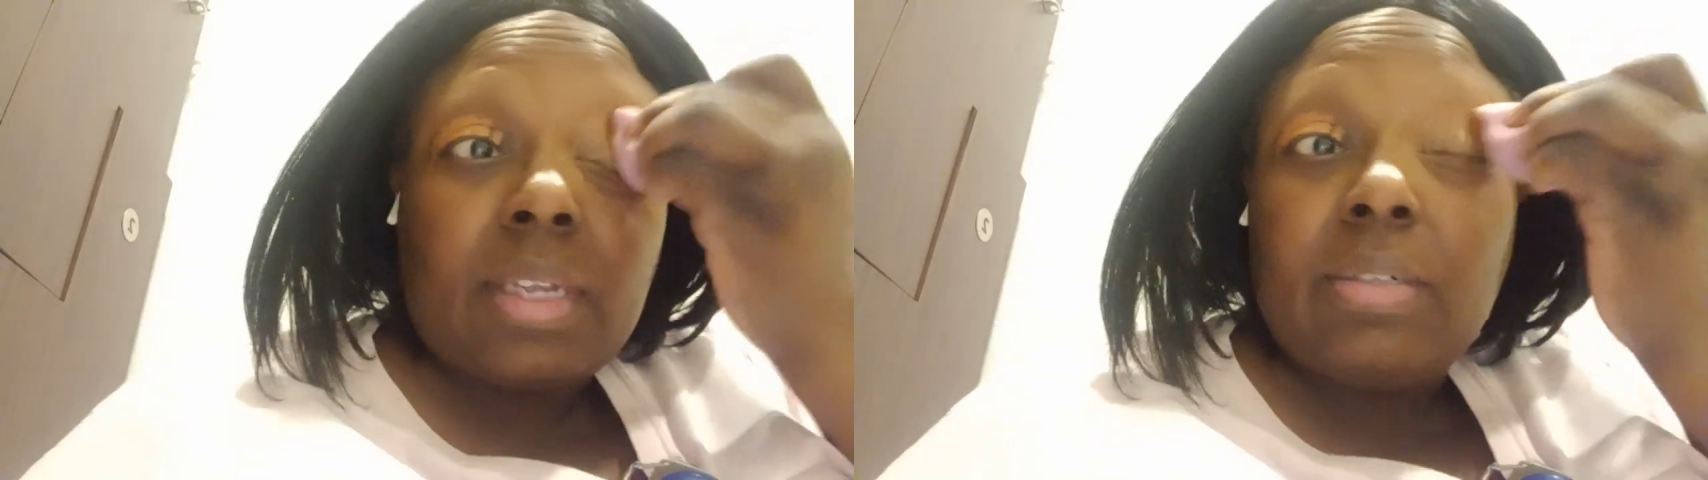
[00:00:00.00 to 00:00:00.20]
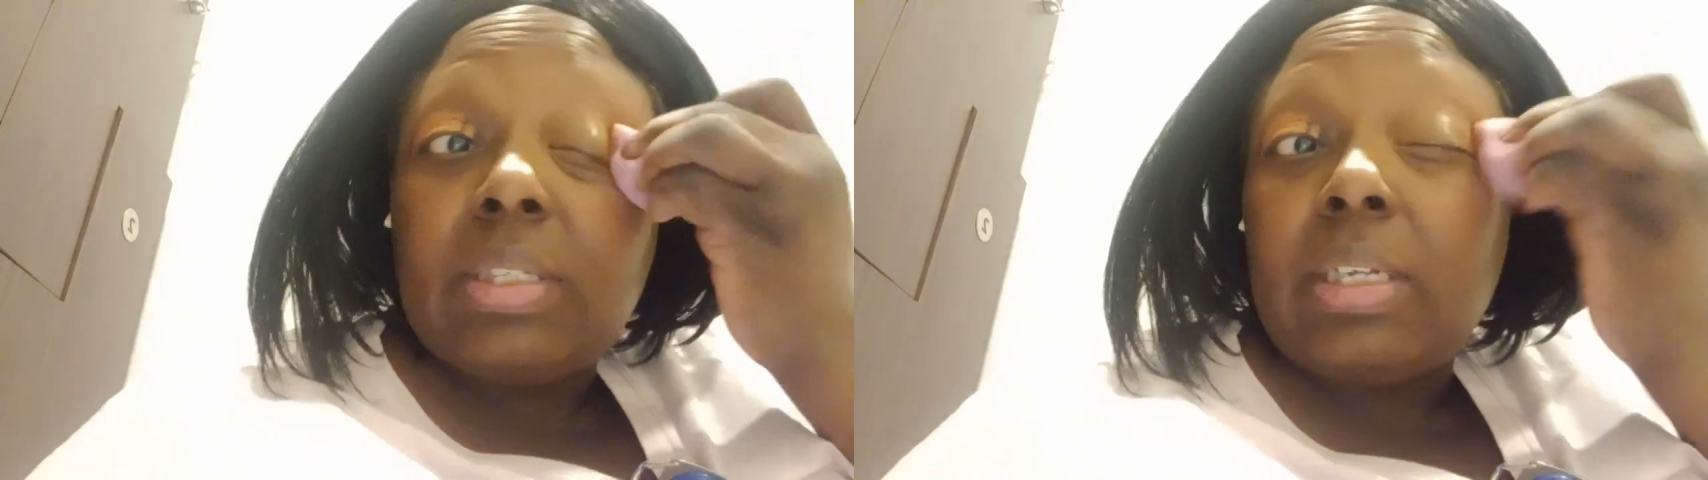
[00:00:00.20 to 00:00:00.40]

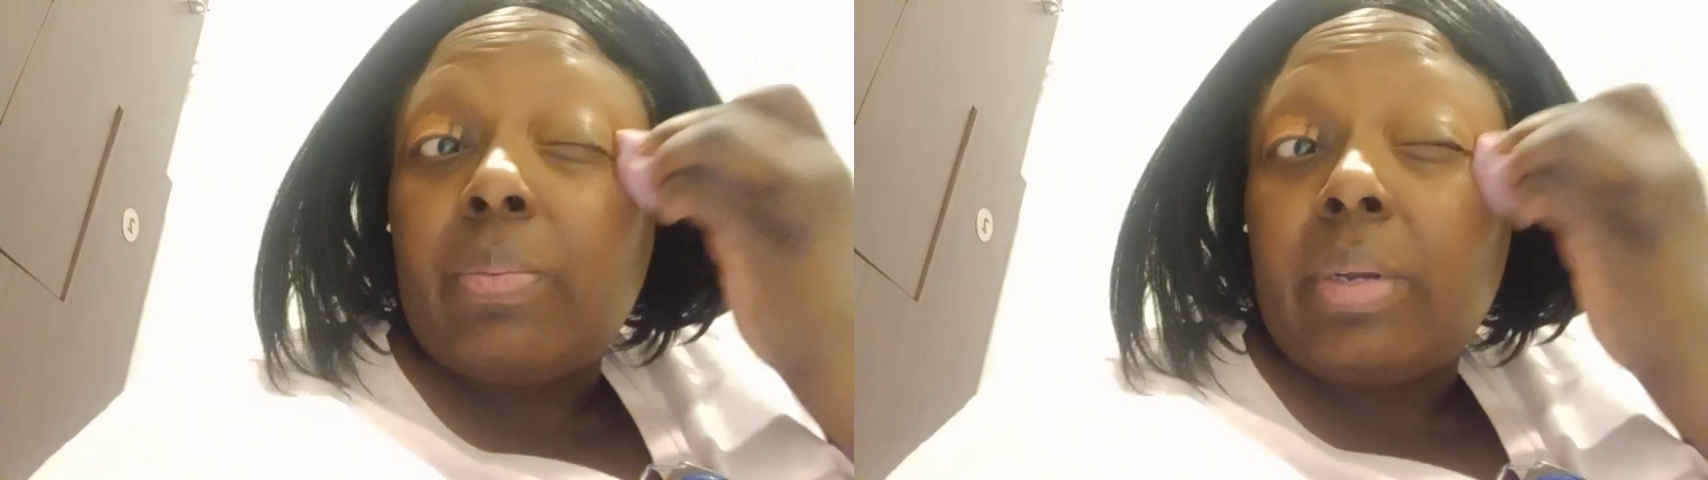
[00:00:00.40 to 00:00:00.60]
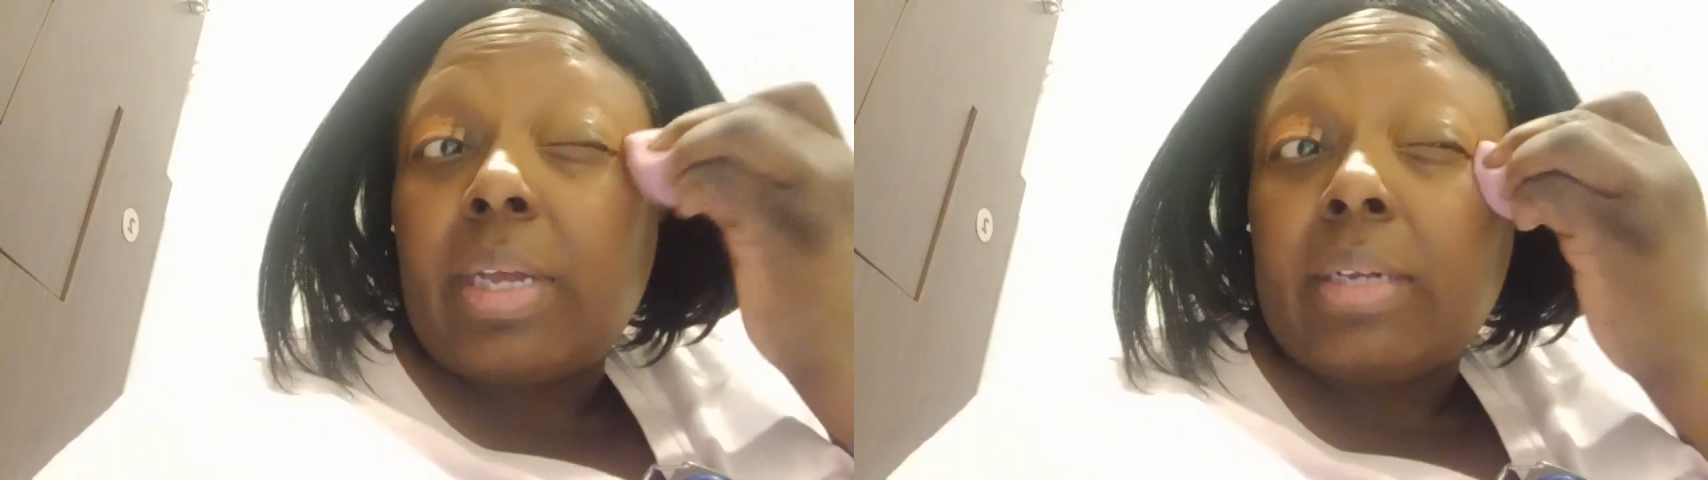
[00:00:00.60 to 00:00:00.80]
You see
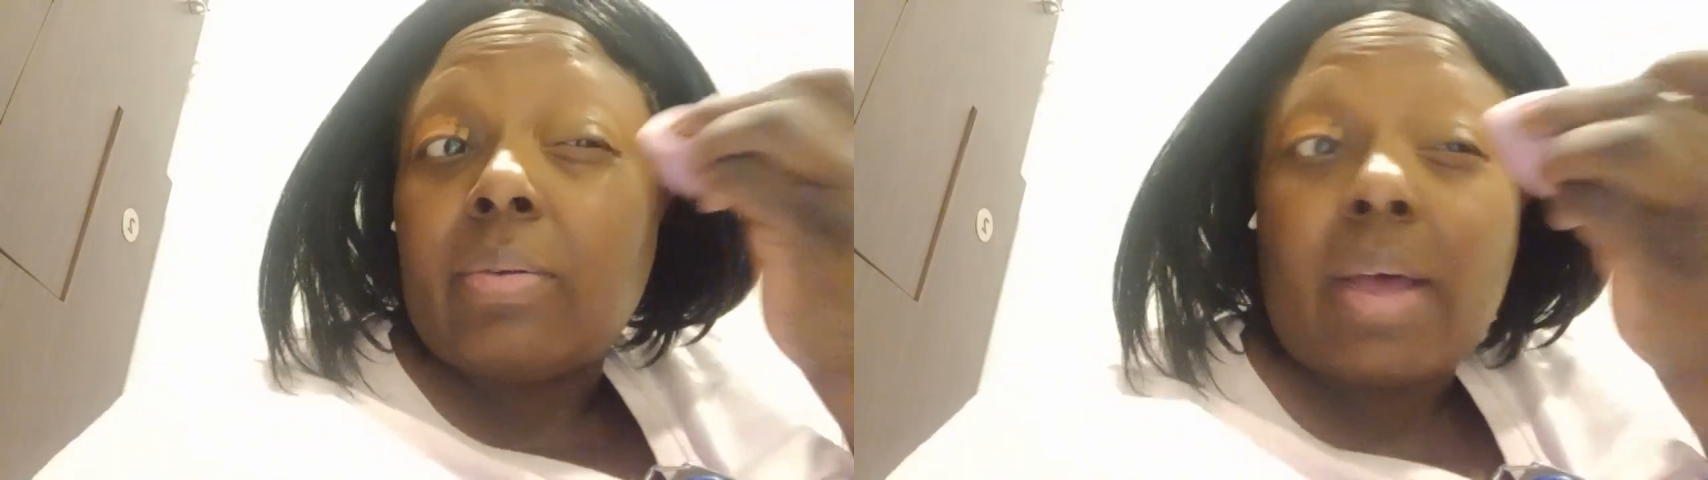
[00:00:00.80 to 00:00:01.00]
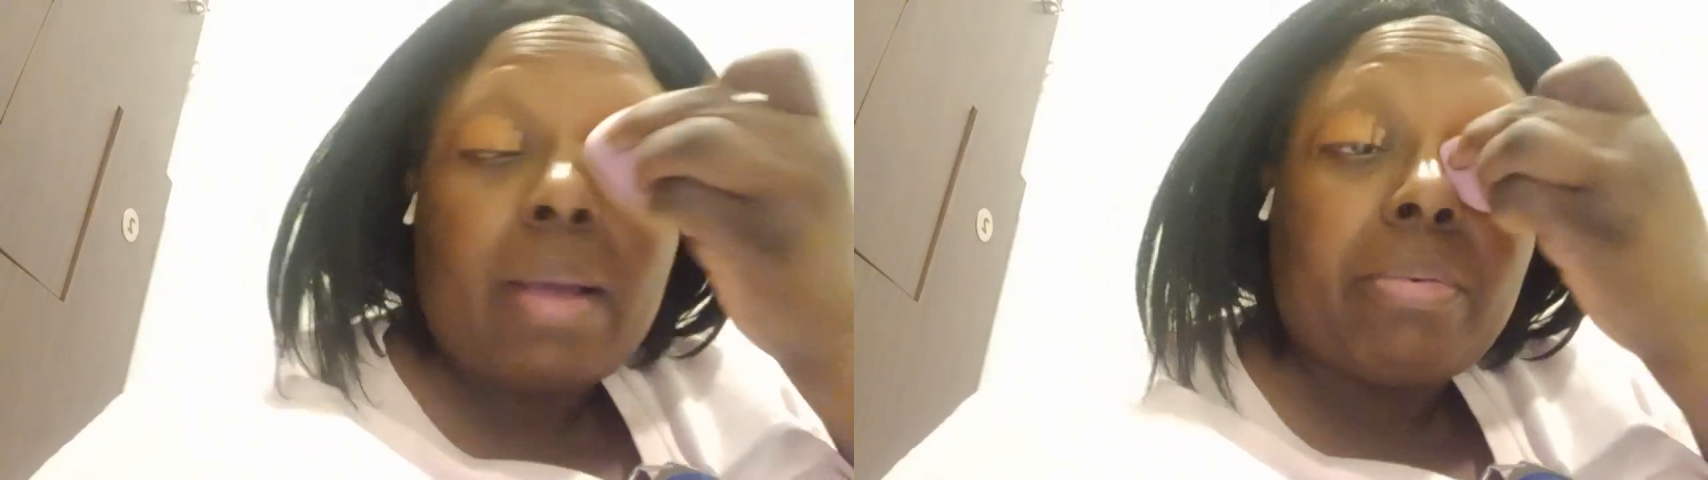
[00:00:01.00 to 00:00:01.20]
we ain't got
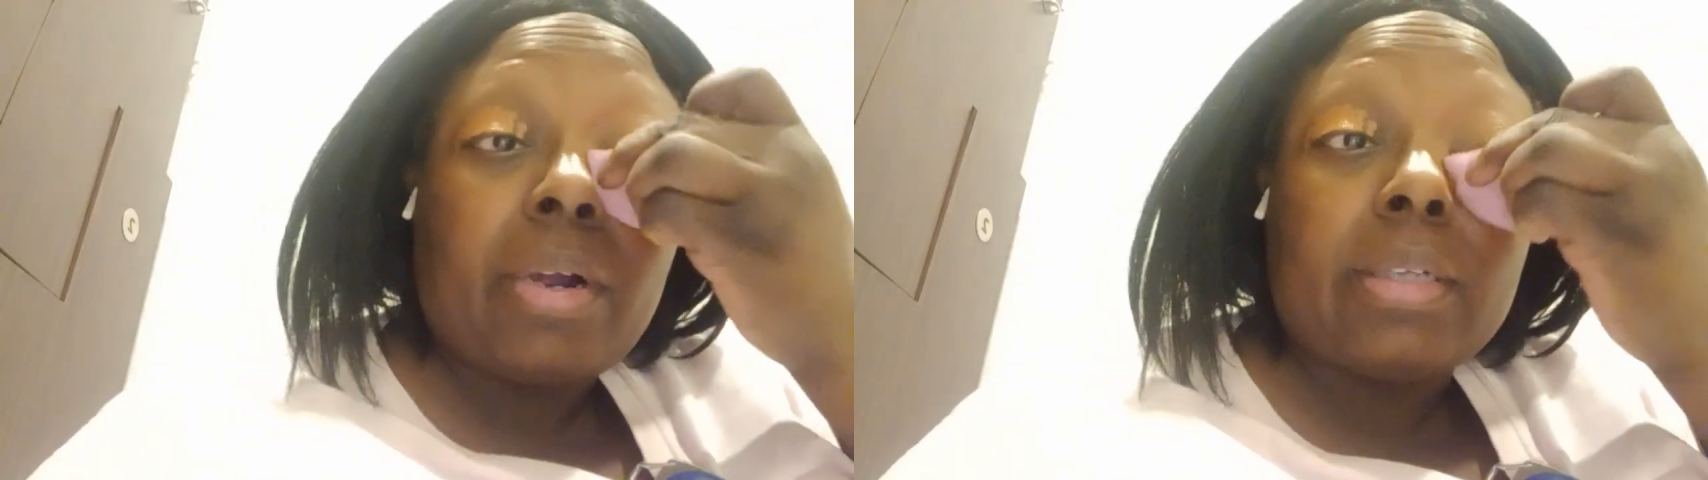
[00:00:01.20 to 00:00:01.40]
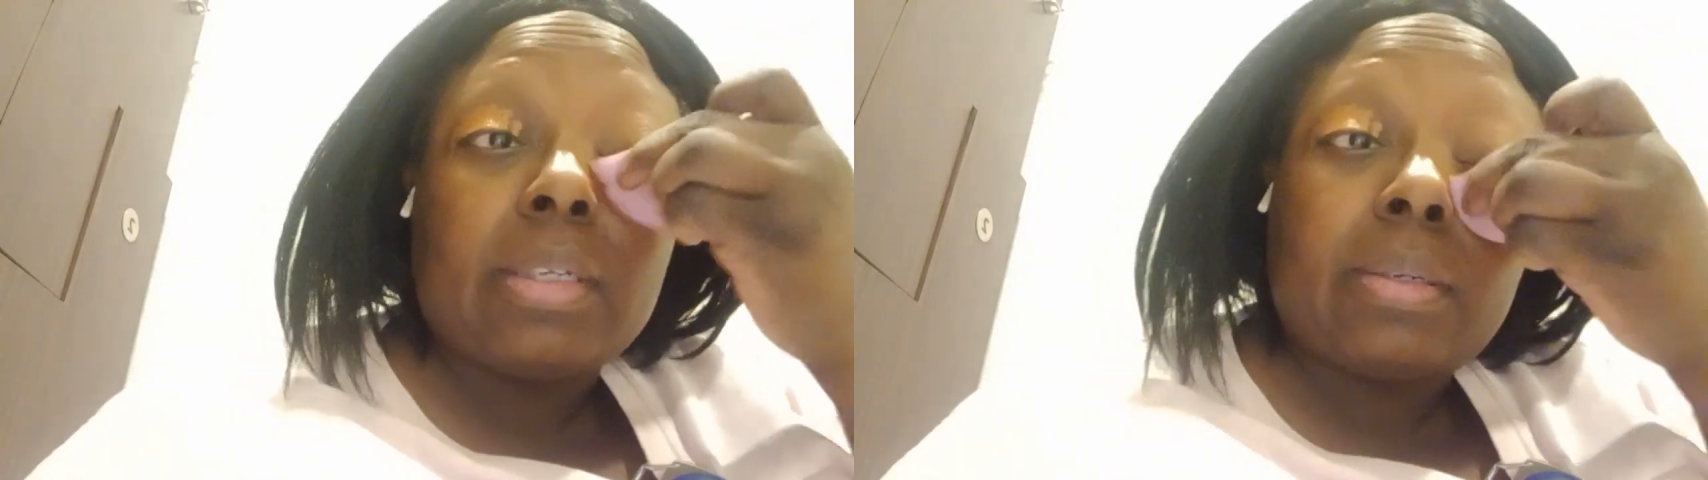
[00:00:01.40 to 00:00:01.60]
no
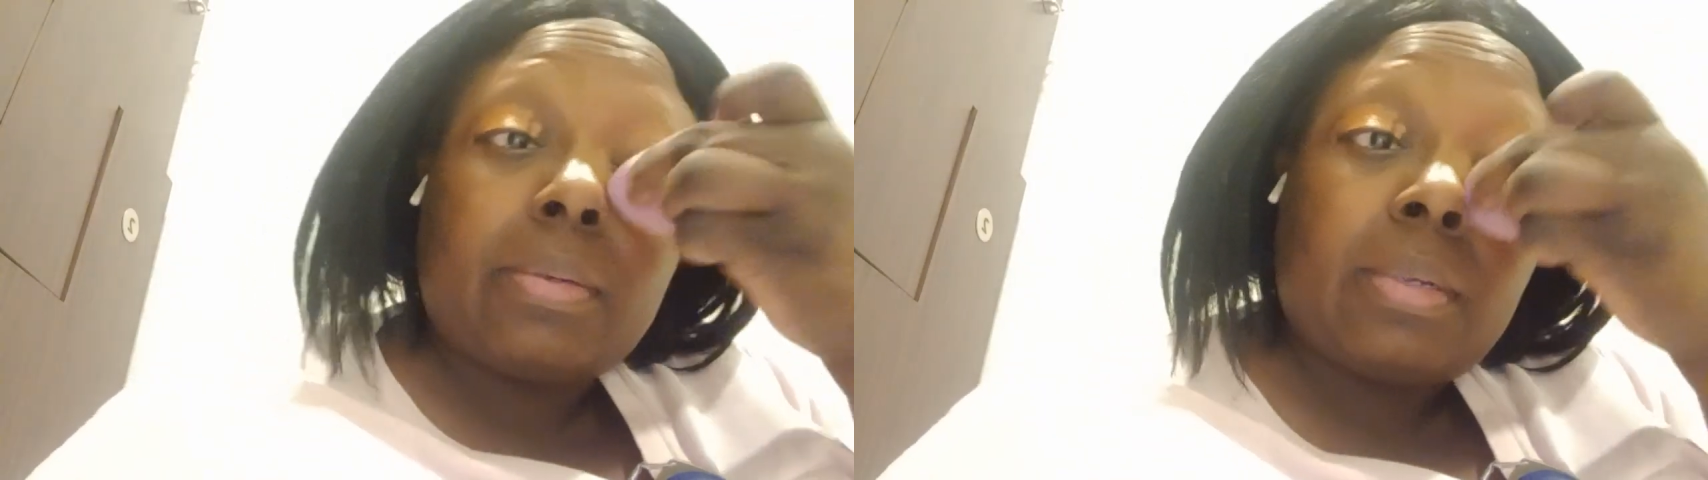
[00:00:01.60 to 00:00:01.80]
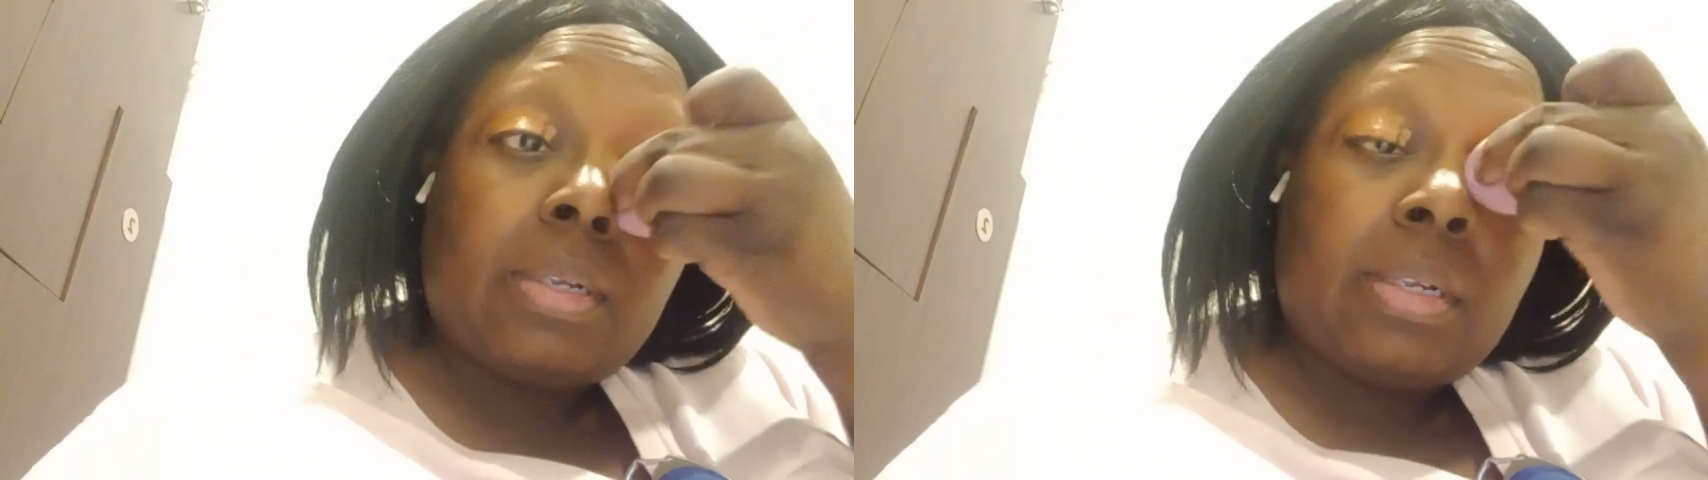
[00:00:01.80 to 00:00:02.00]
eyebrows on.